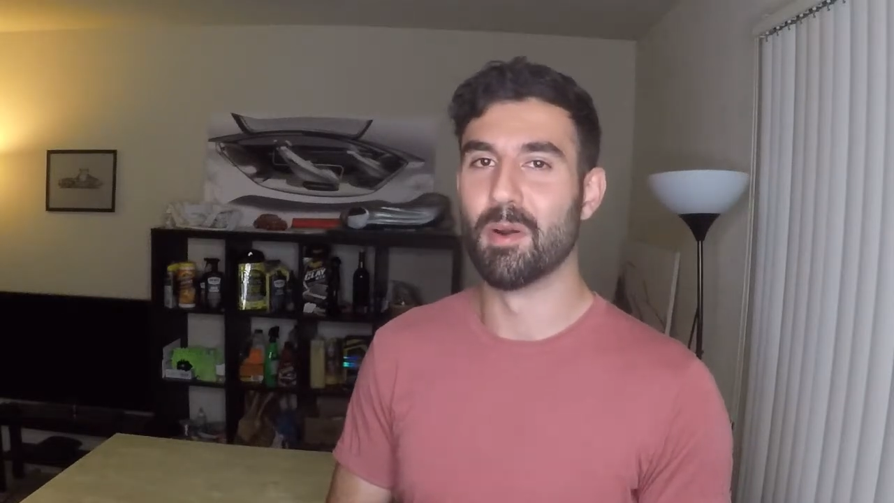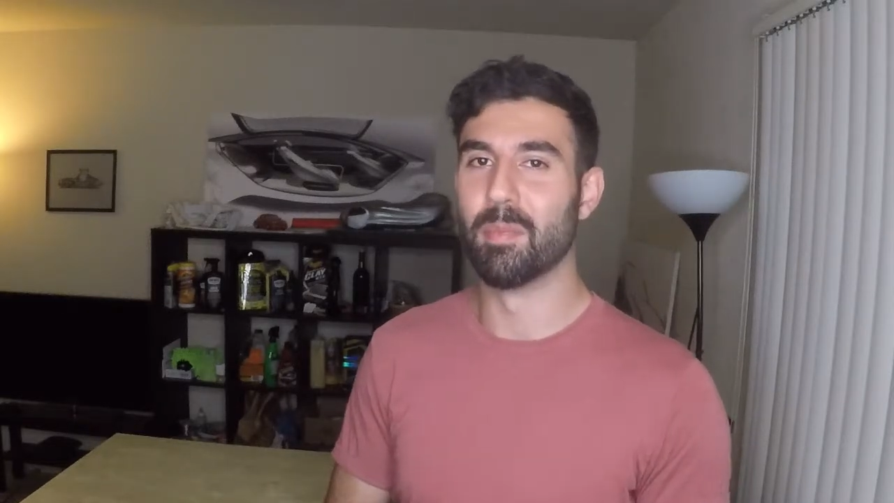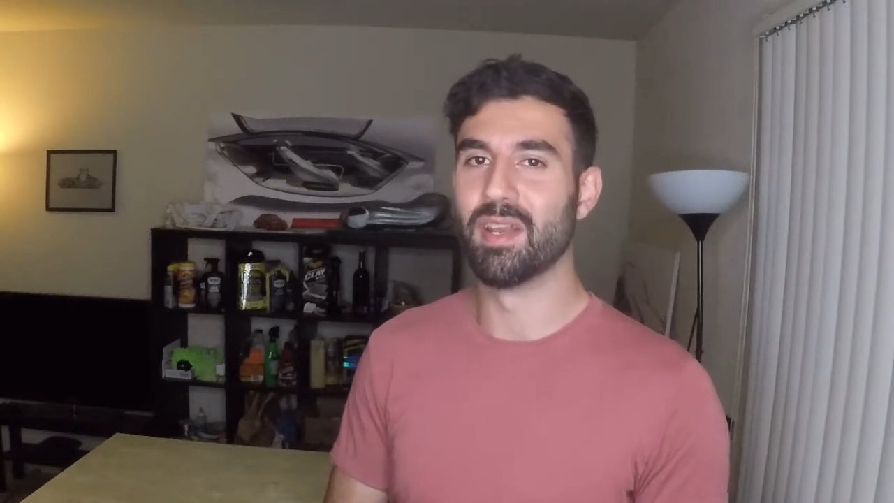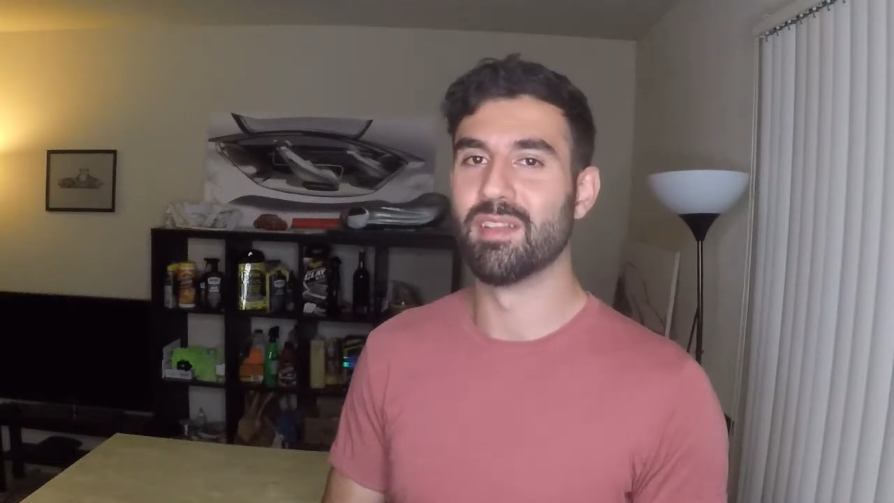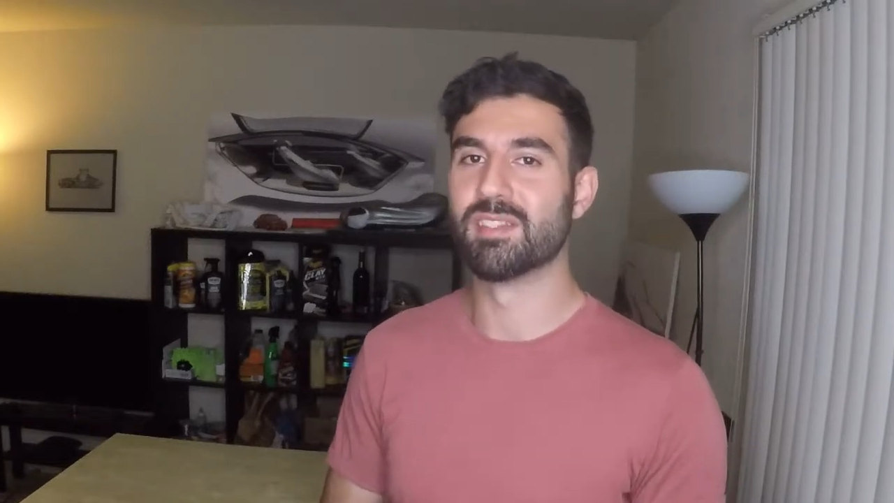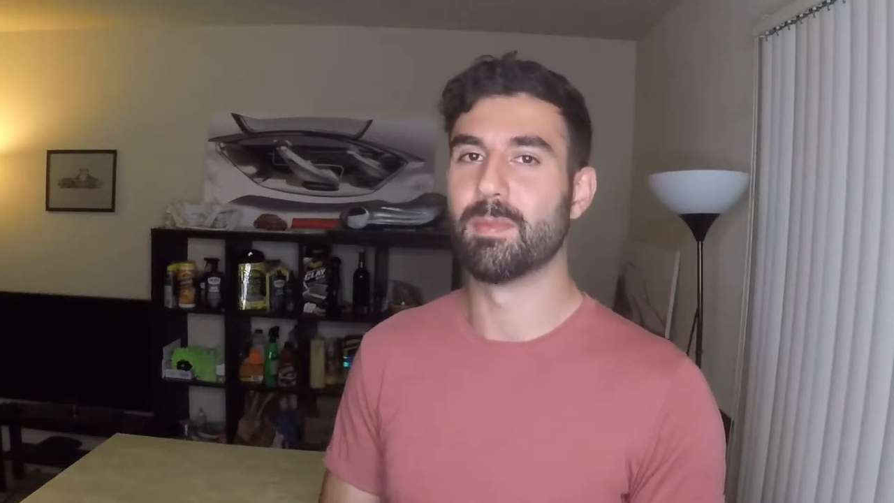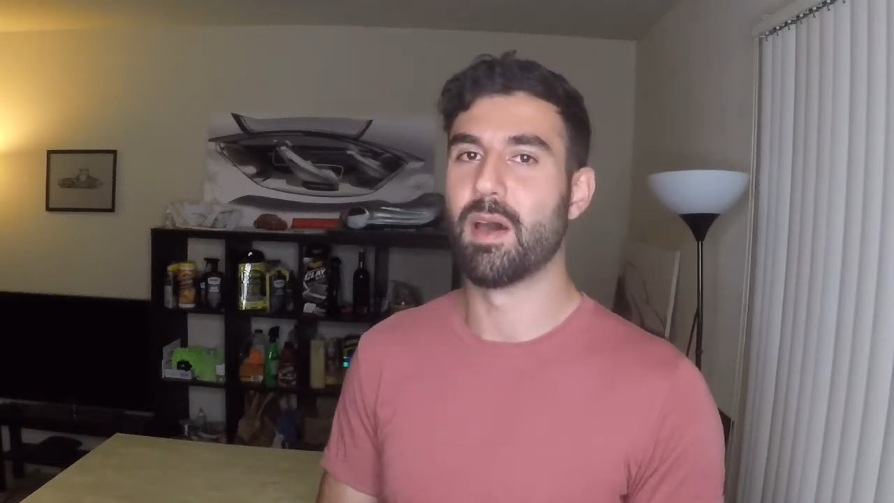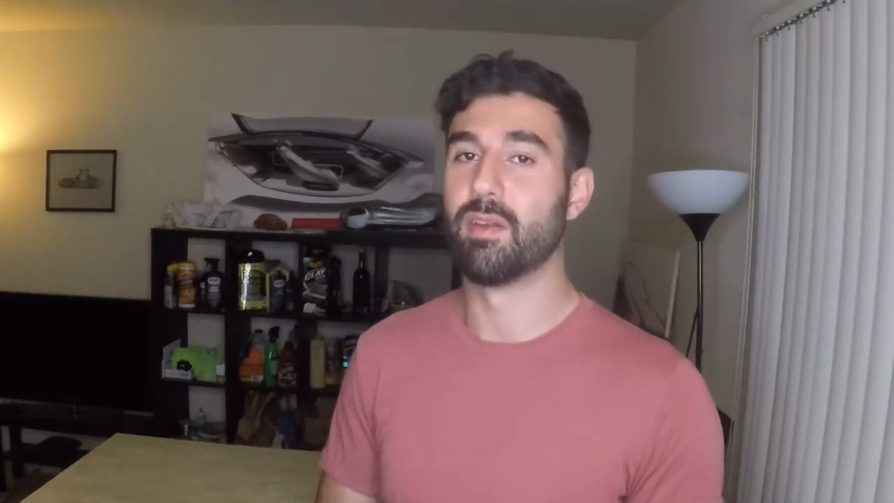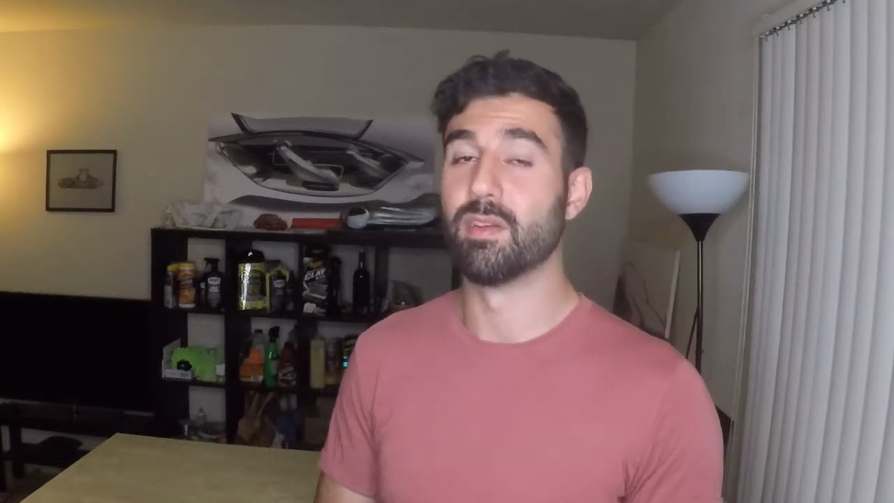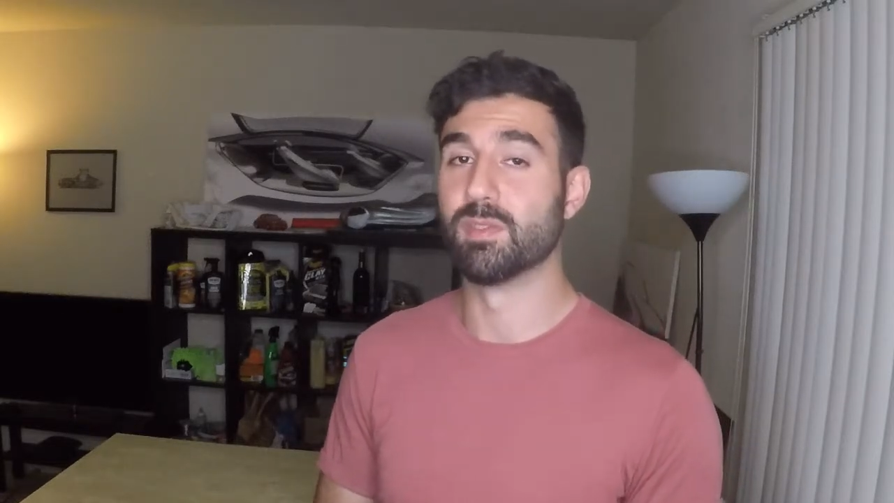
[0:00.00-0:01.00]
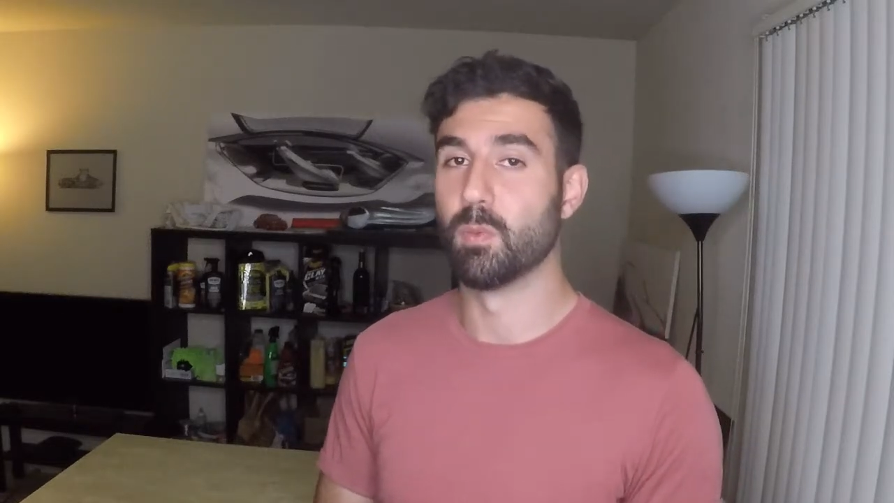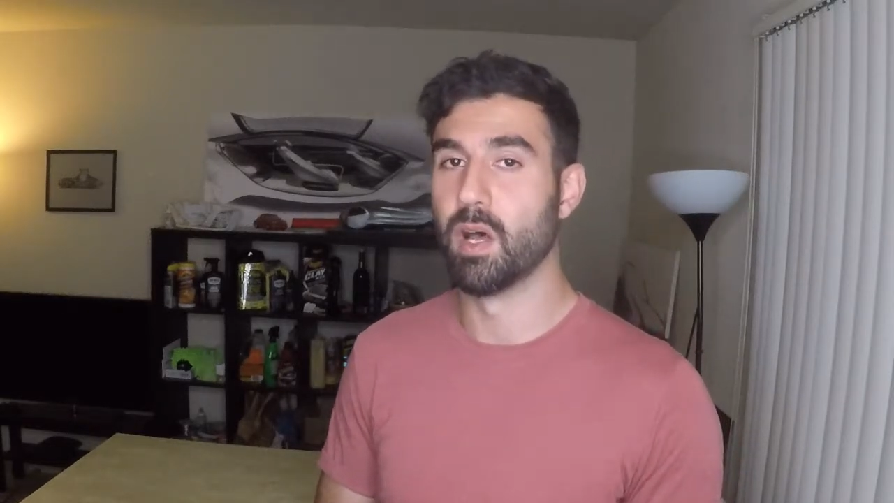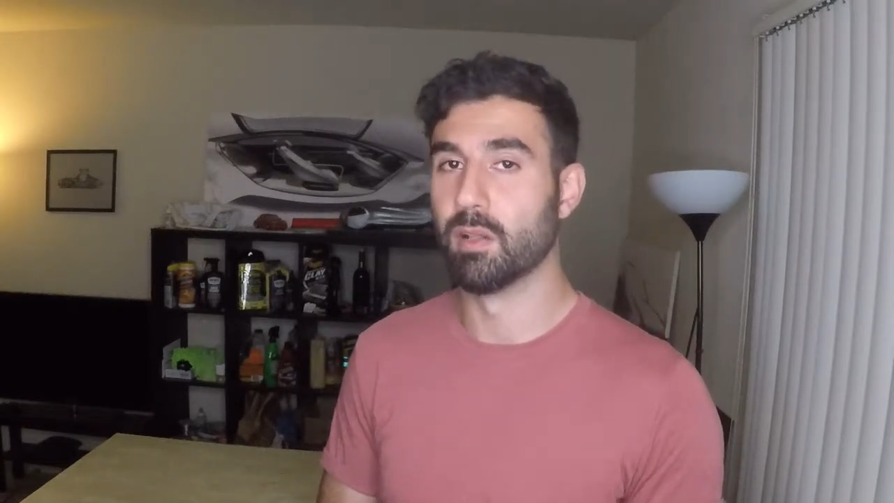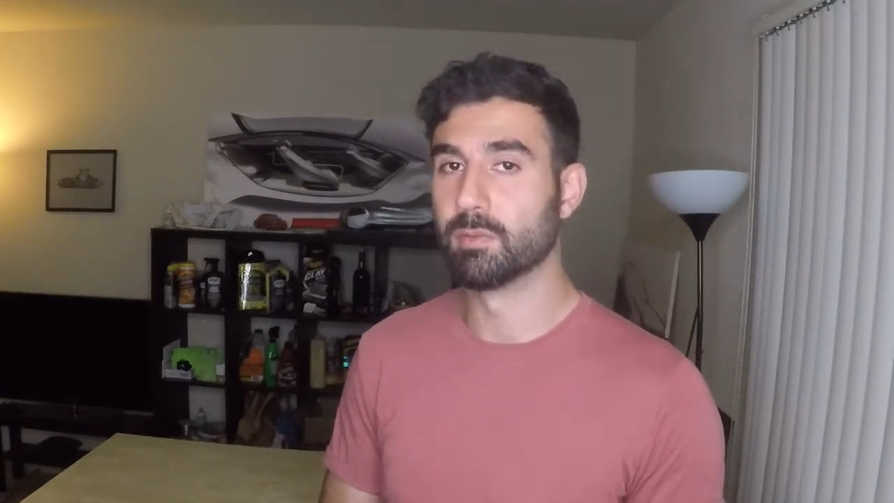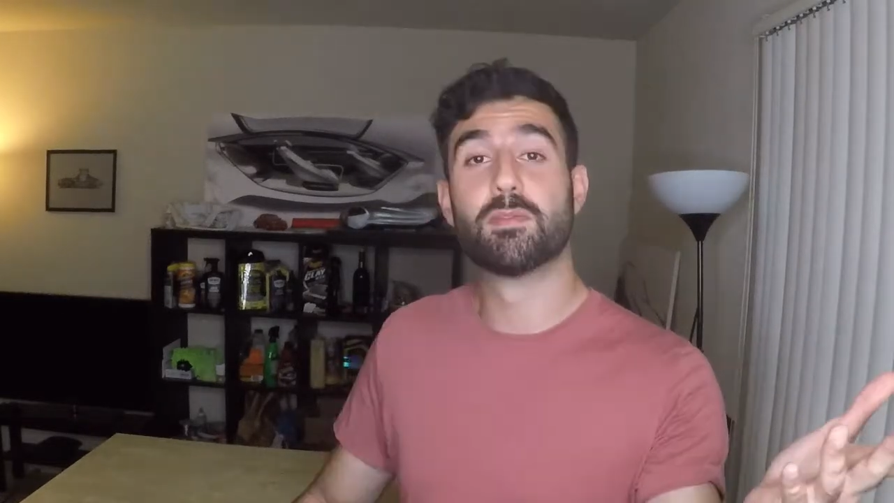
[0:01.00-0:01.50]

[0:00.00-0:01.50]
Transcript: opinions about it as well.